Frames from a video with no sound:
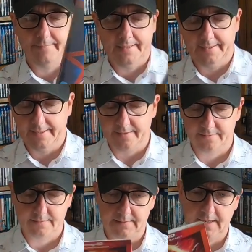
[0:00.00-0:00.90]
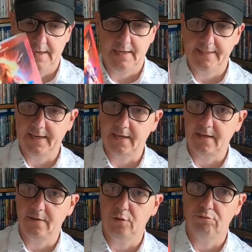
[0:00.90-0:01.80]
There you go. You get like a
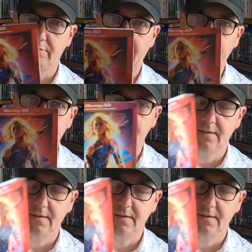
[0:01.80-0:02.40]
little red